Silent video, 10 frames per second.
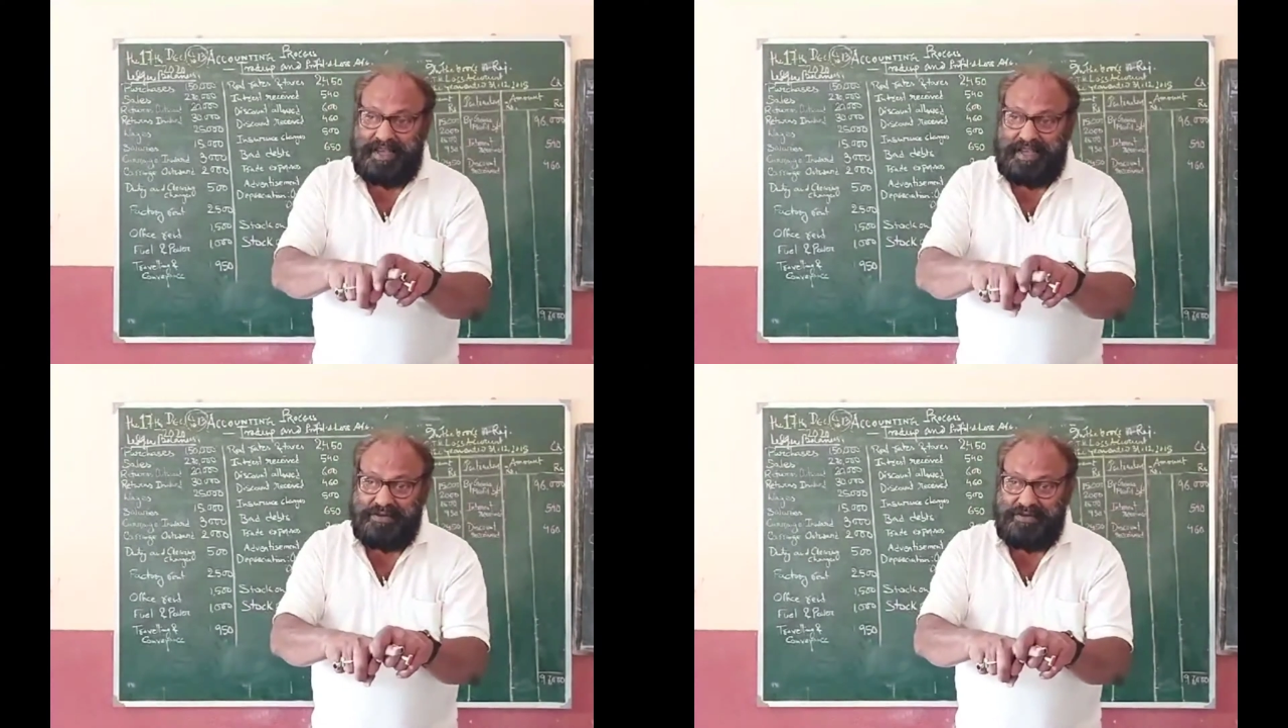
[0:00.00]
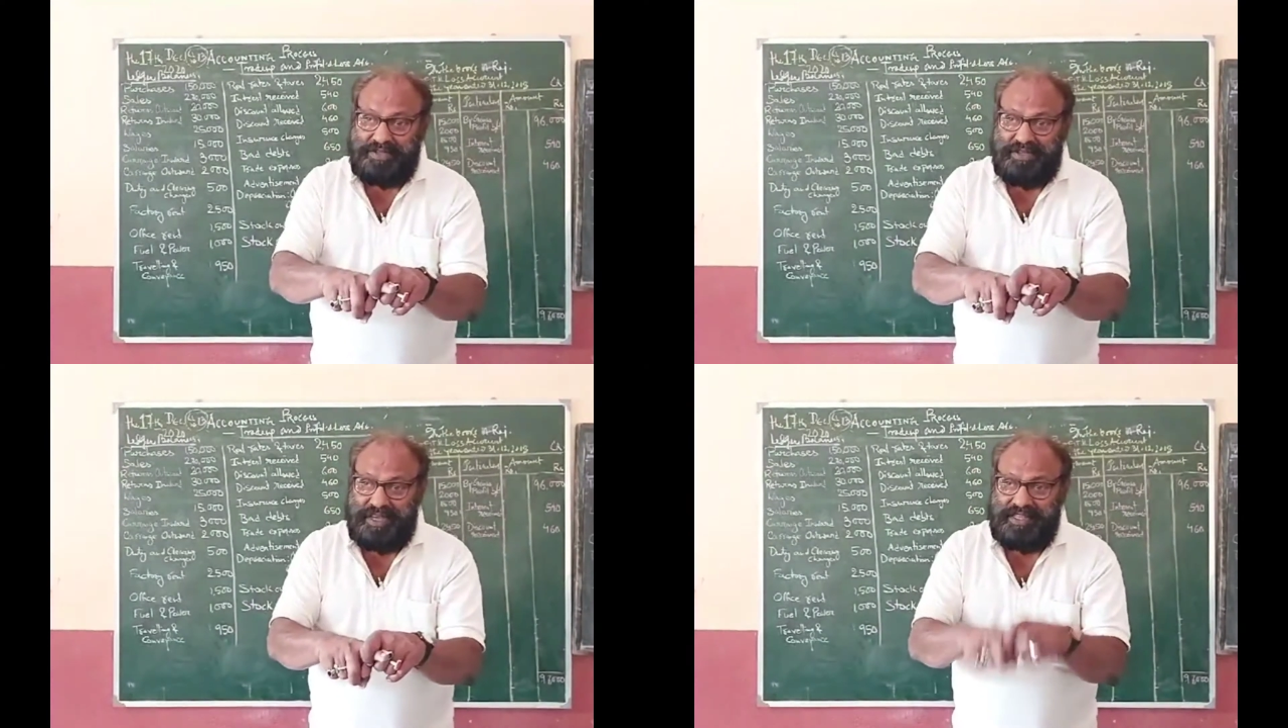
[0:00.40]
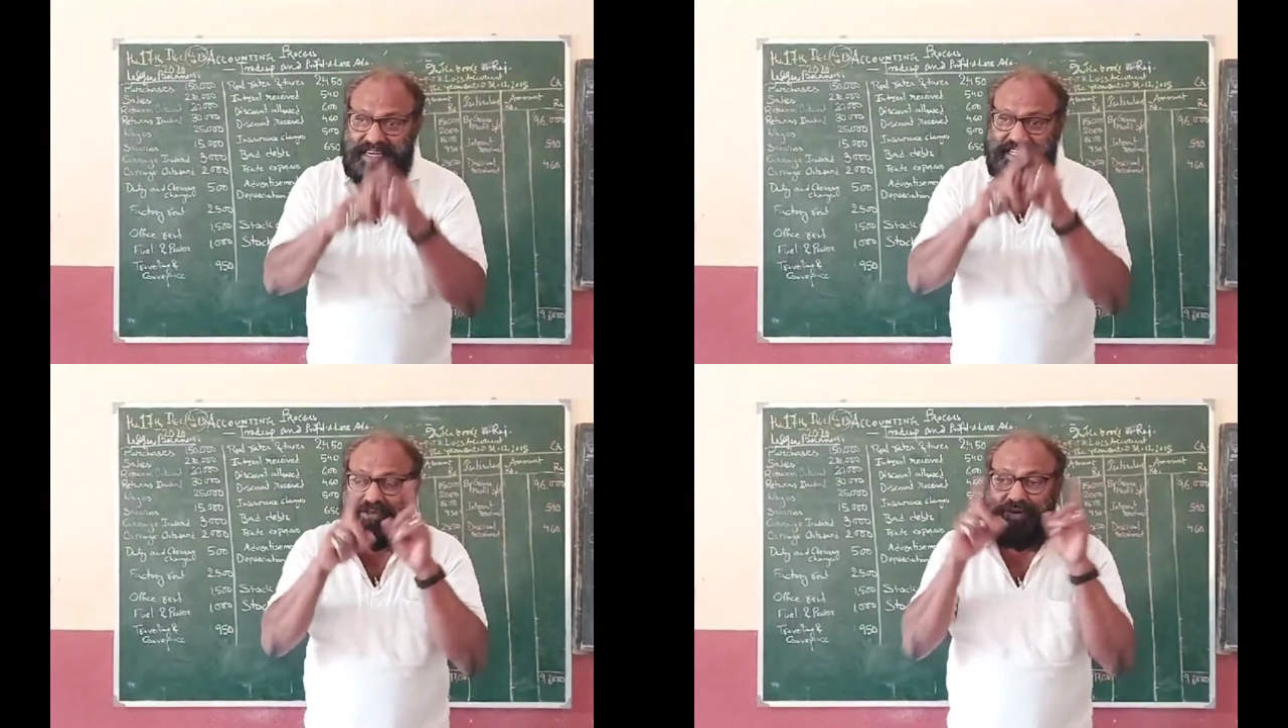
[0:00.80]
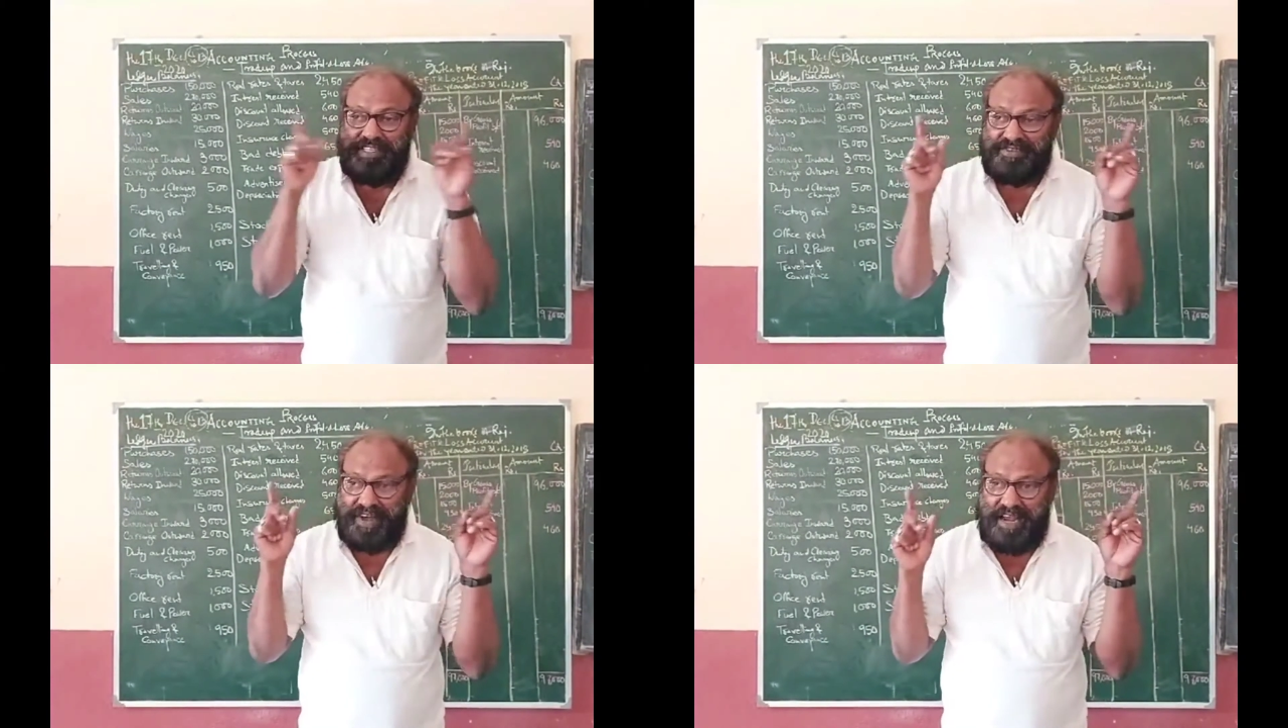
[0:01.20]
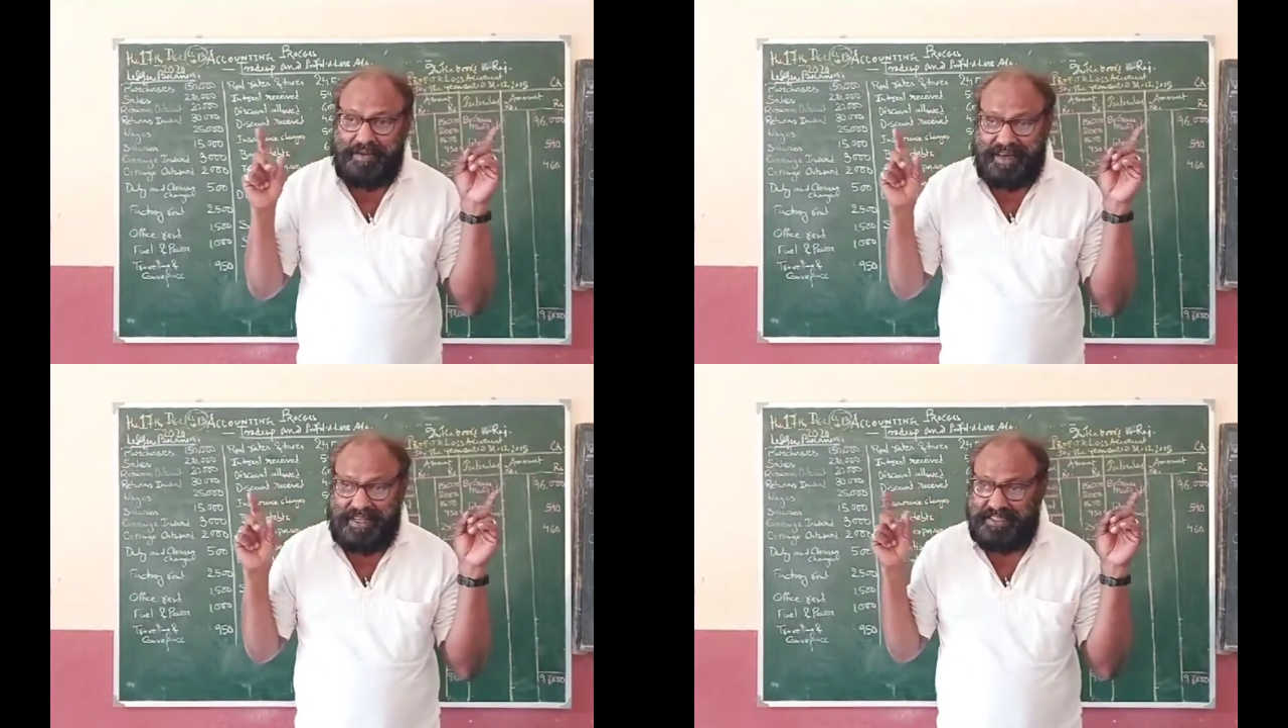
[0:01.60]
accounts, and that is known as trial
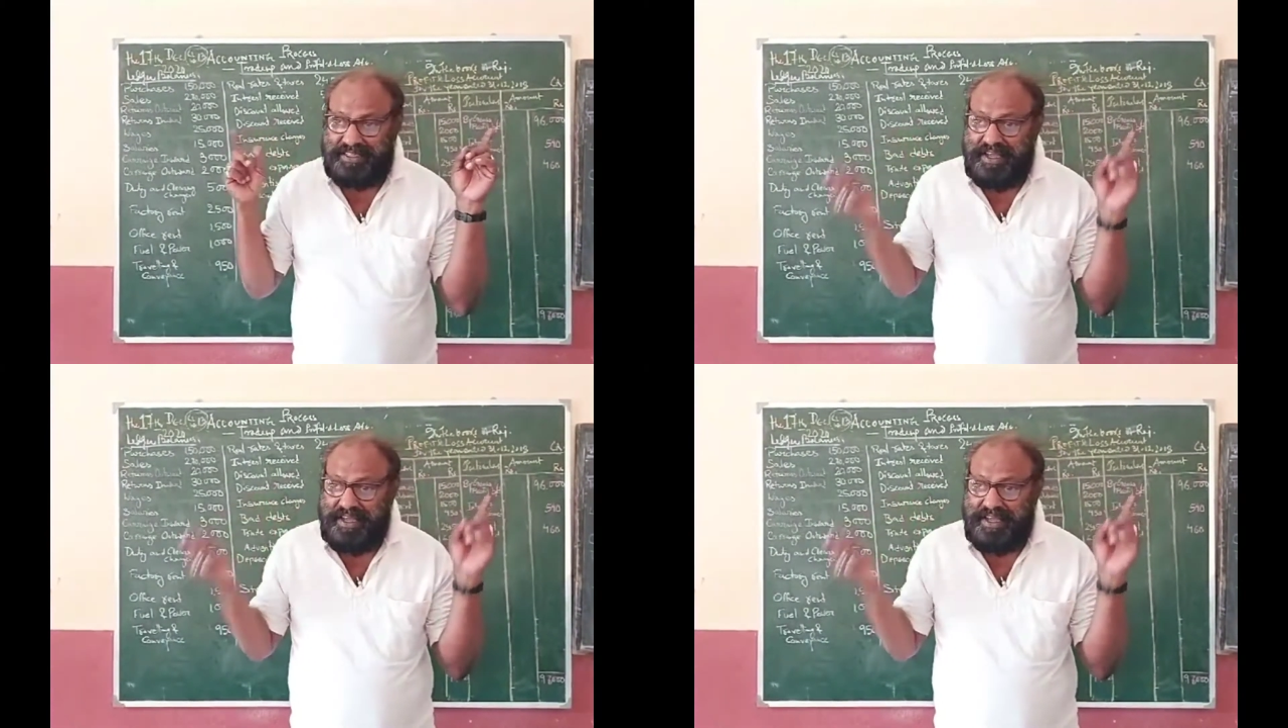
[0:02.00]
balance.